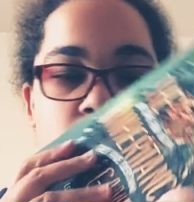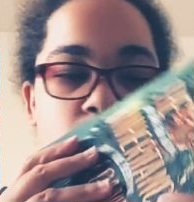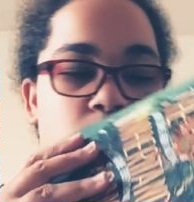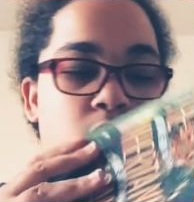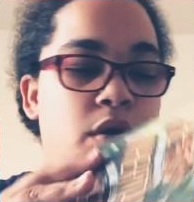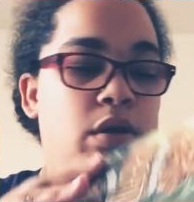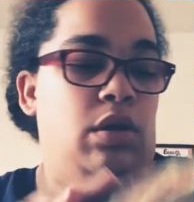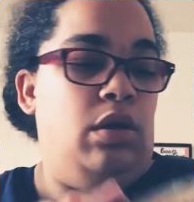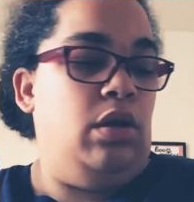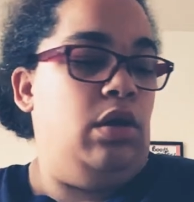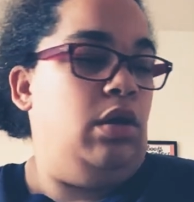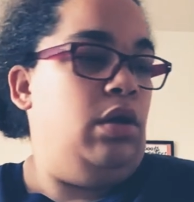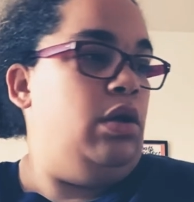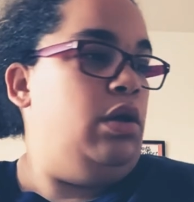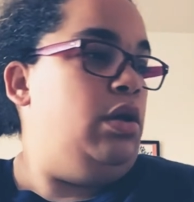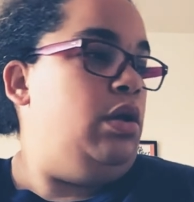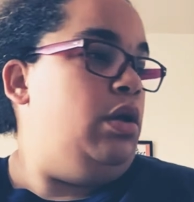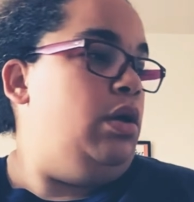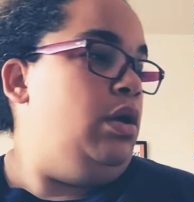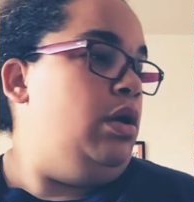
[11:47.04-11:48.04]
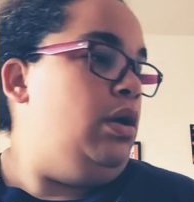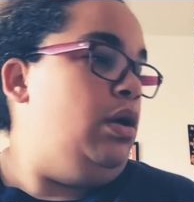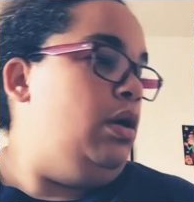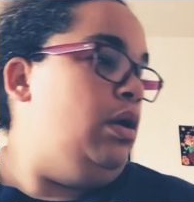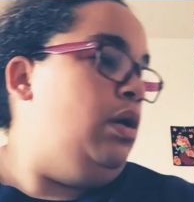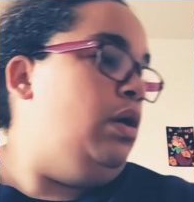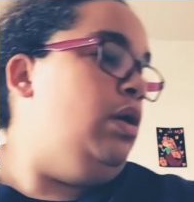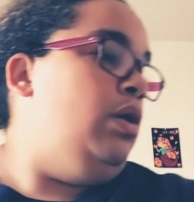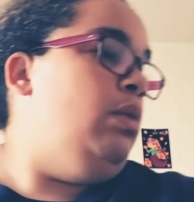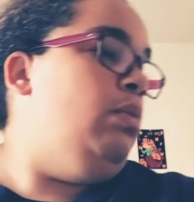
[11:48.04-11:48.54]
this one,
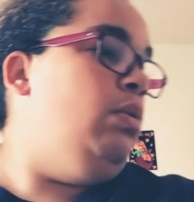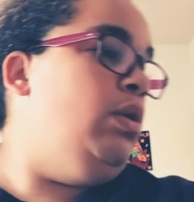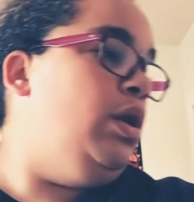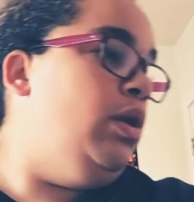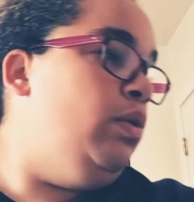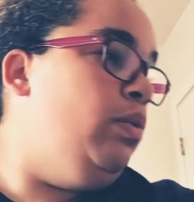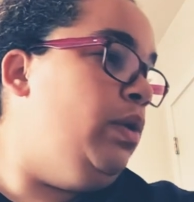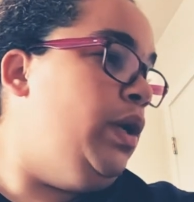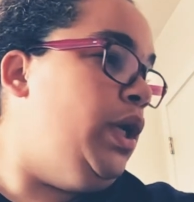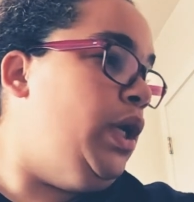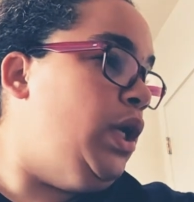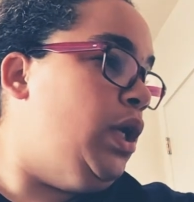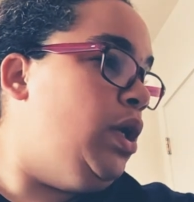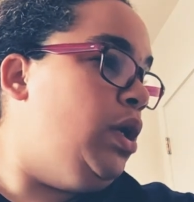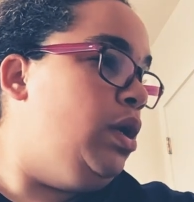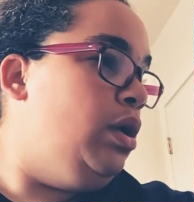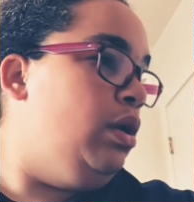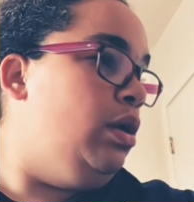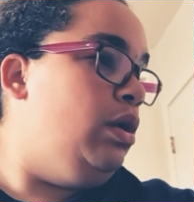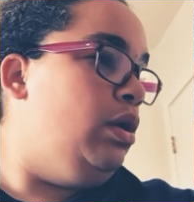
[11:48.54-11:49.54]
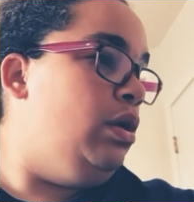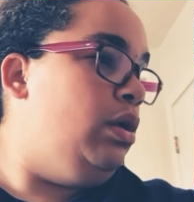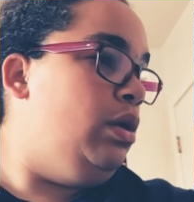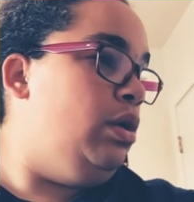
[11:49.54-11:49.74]
and I'm gonna read